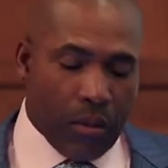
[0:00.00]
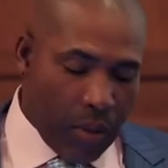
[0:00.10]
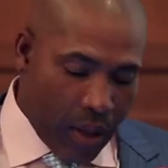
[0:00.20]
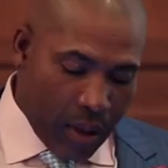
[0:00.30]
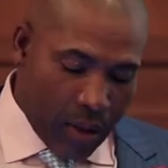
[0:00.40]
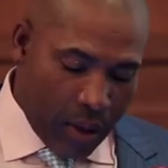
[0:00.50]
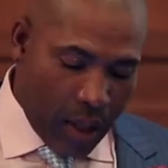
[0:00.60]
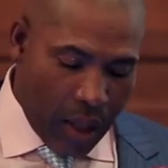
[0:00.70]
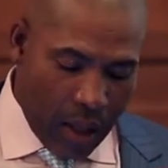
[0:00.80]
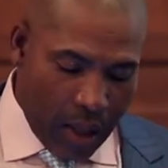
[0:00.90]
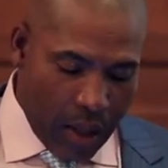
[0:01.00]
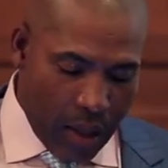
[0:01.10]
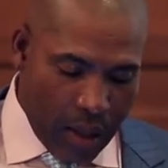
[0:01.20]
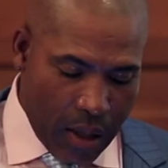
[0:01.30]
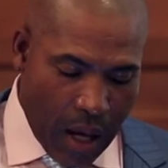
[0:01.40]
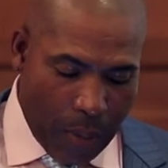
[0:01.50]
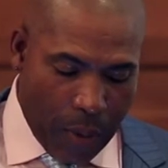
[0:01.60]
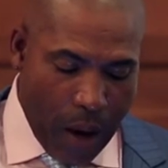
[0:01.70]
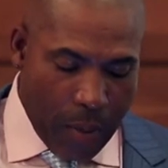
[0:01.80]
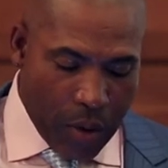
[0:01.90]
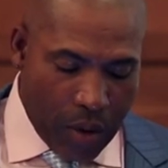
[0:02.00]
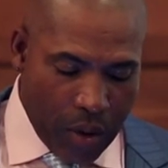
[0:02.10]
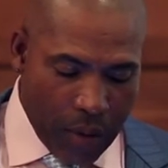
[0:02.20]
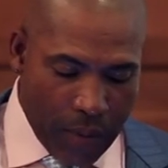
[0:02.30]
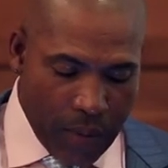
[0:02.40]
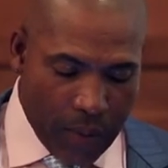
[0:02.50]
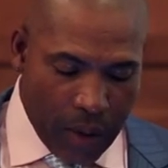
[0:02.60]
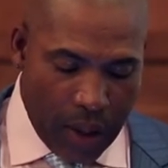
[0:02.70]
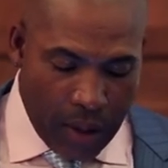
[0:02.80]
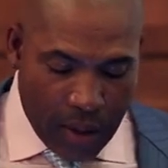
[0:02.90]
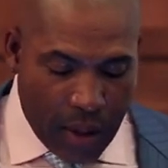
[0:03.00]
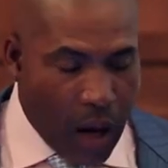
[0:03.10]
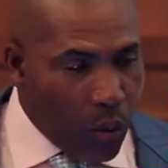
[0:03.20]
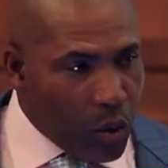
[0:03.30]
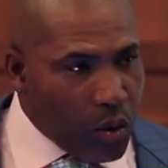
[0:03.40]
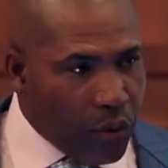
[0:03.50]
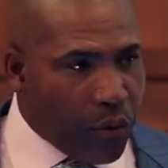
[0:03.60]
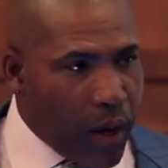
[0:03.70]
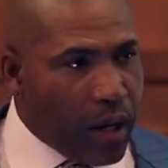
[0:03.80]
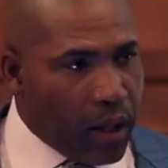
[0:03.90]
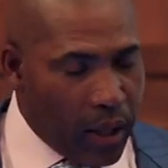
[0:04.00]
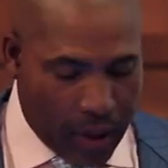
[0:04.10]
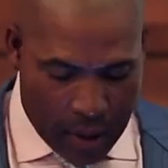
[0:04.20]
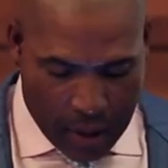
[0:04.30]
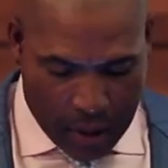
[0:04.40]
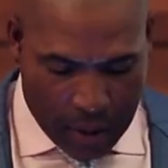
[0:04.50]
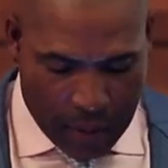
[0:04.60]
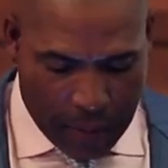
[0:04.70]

because I promise you, he does not want you fretting like this.